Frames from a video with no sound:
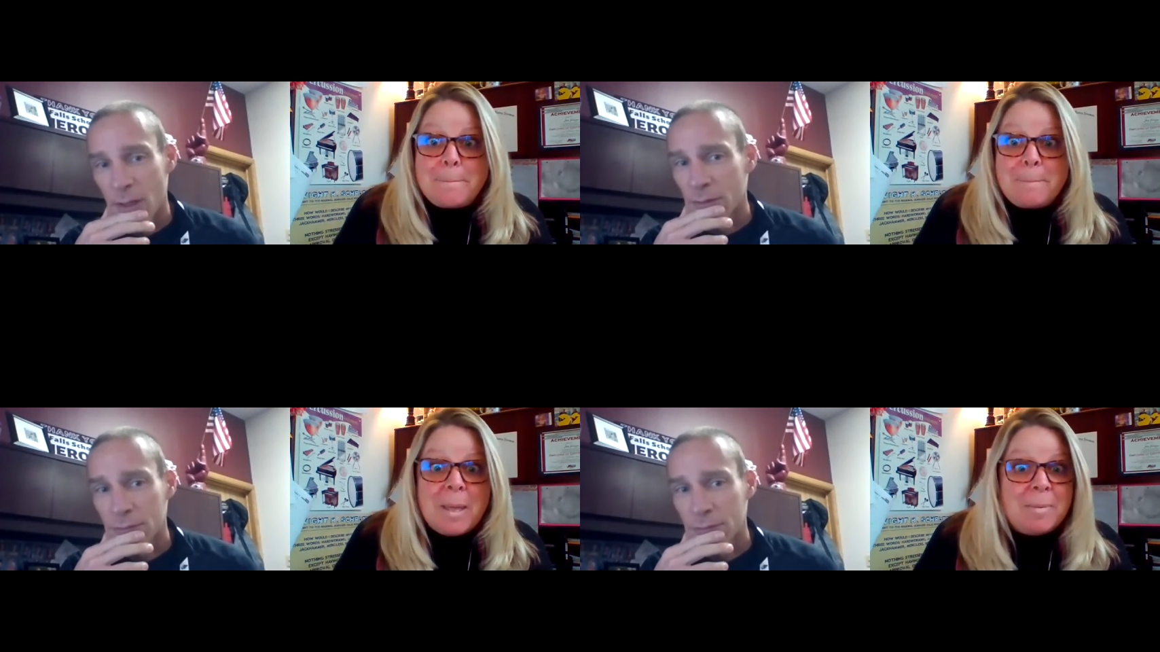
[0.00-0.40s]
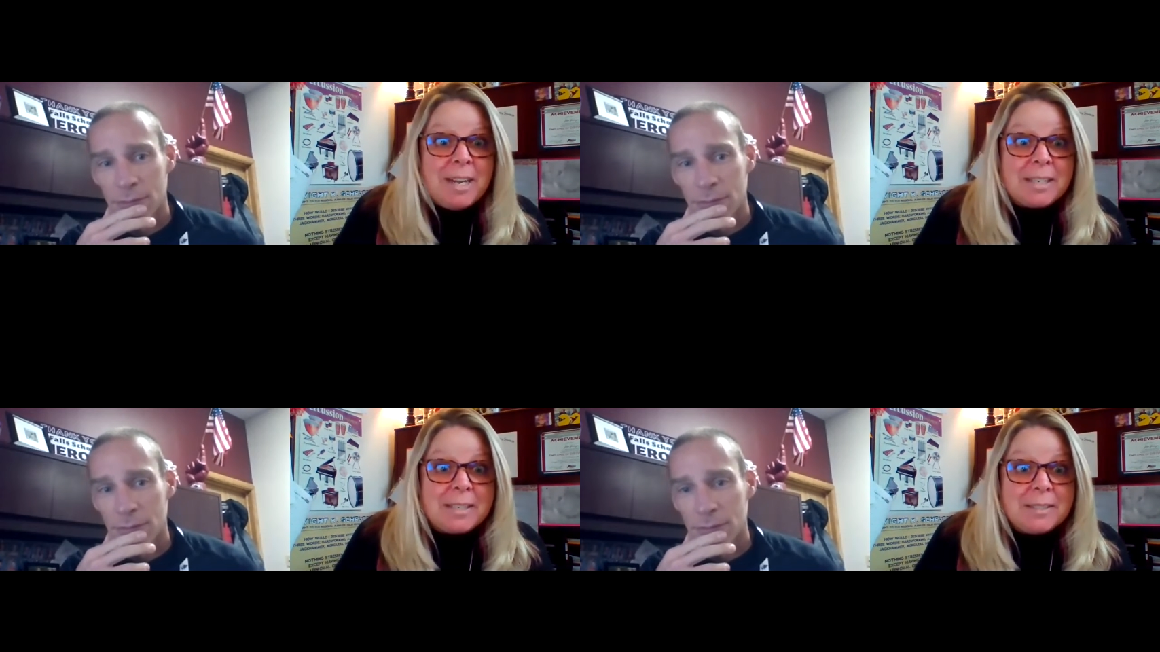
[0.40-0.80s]
Speaker 1: No.
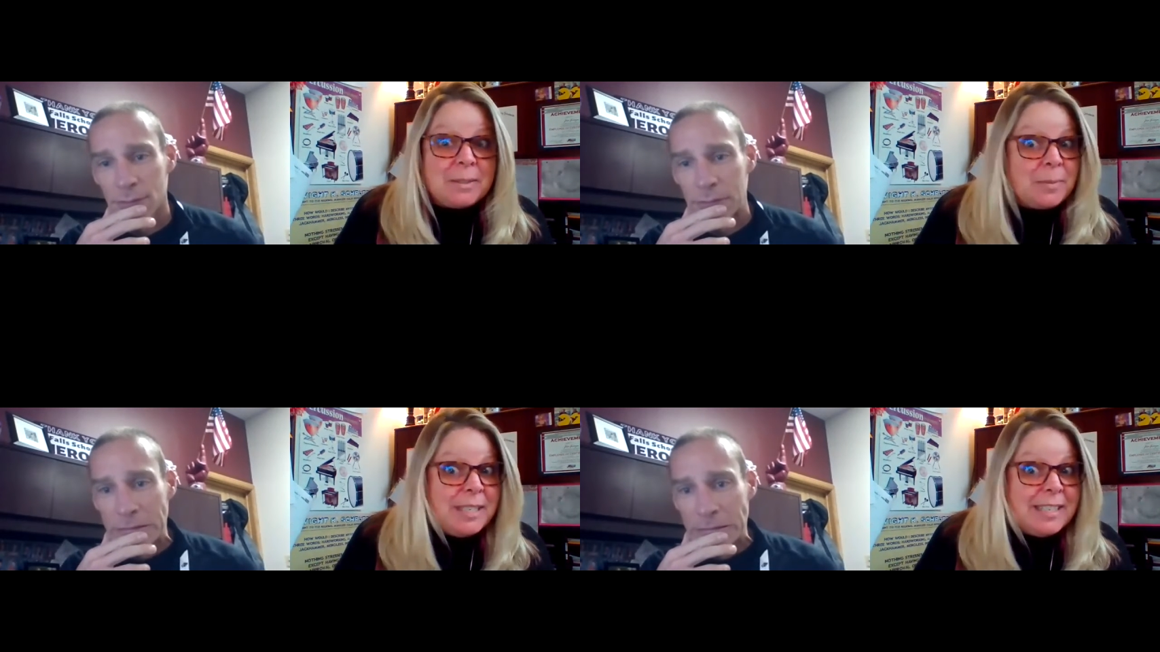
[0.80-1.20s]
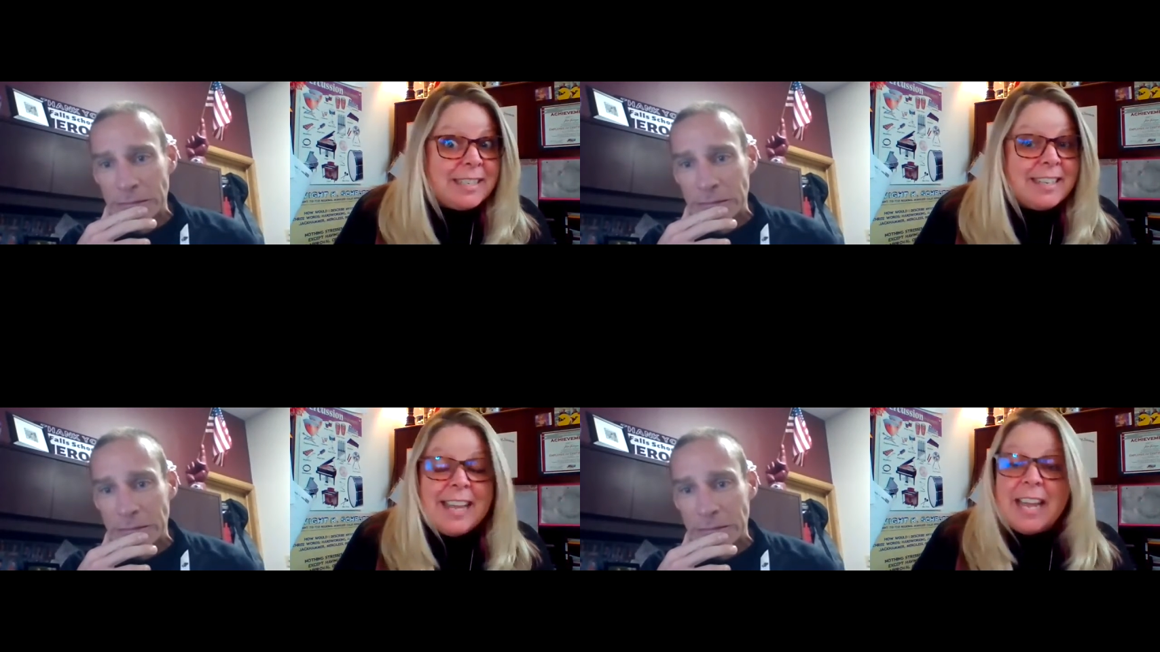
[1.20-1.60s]
Maybe next
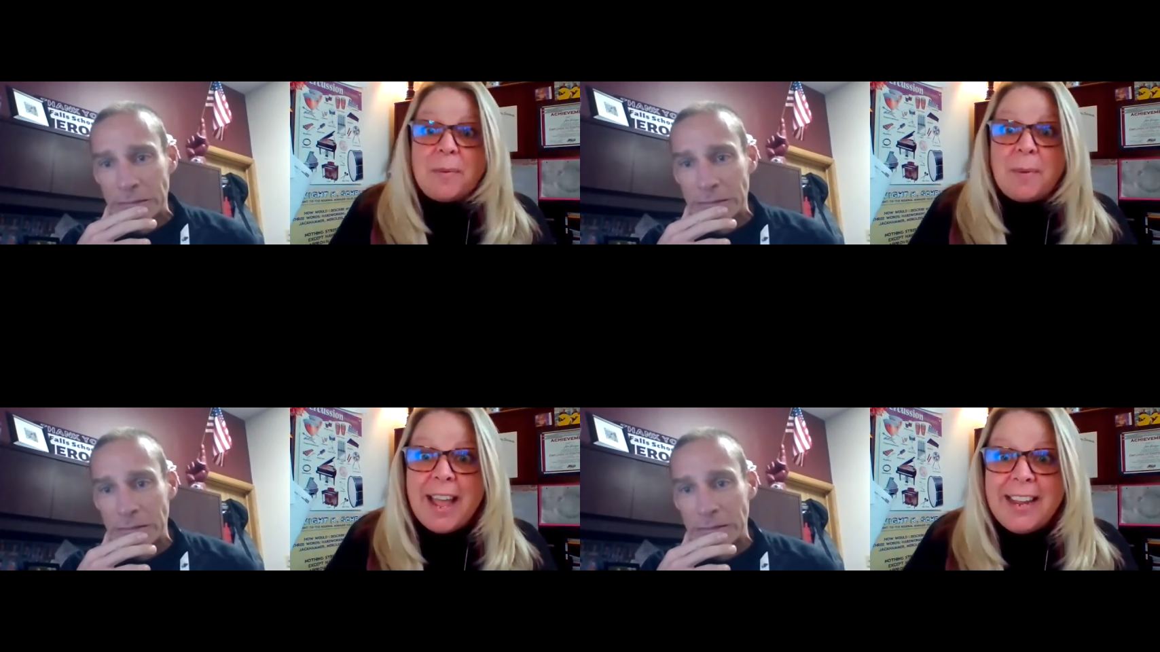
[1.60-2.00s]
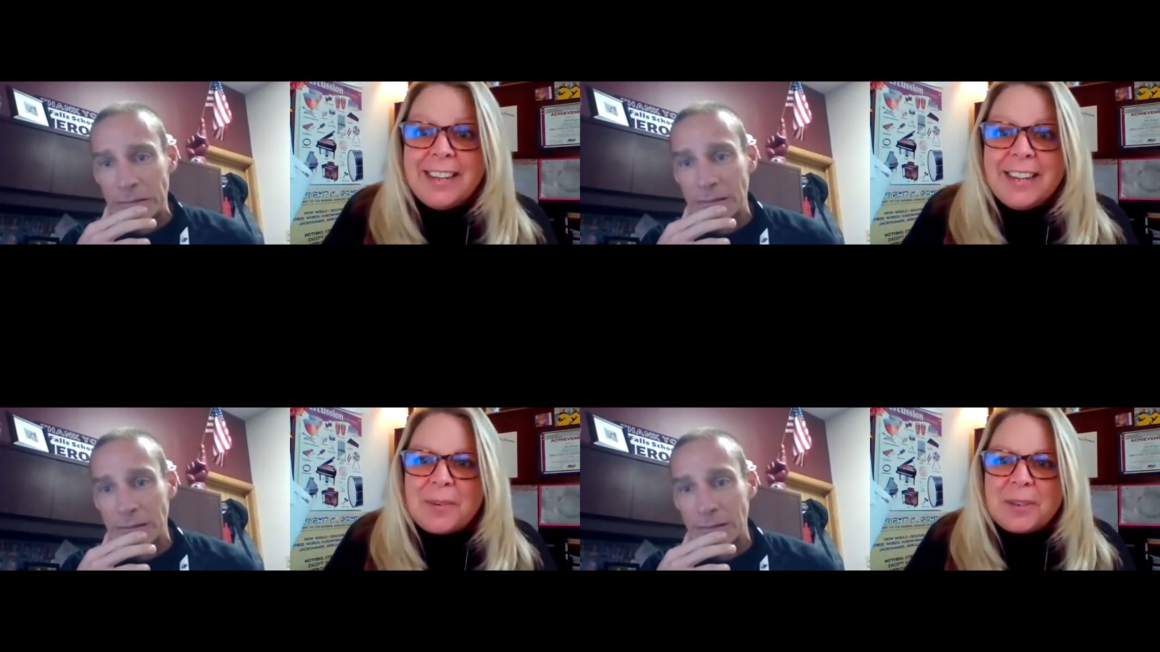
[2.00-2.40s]
week.
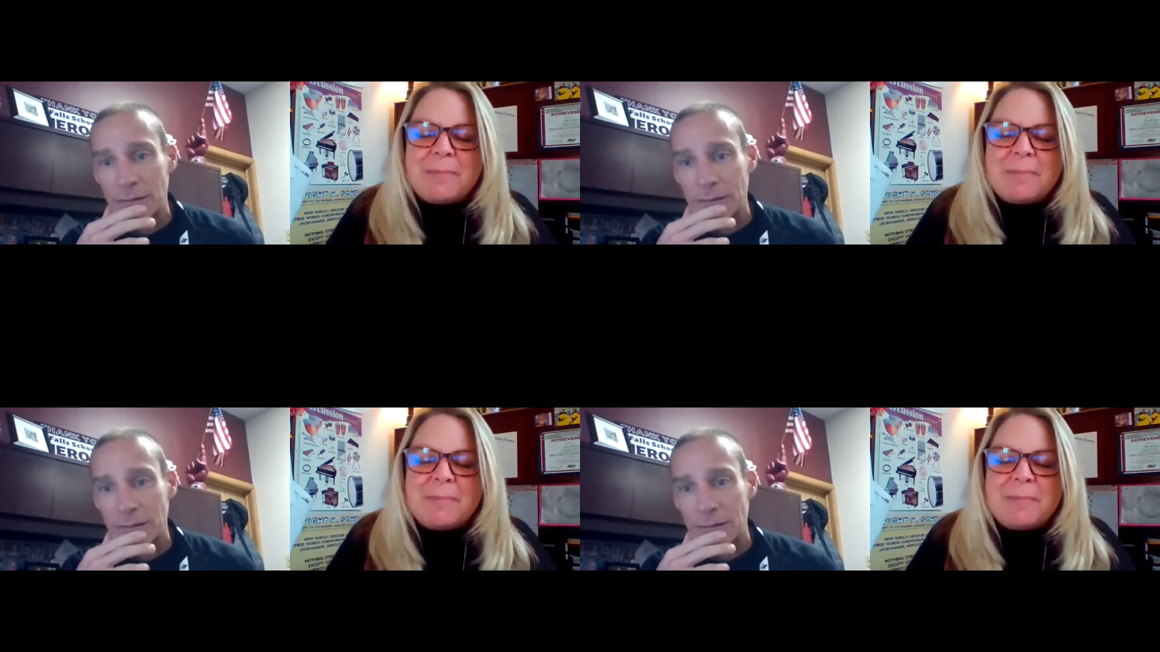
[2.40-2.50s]
Anyway,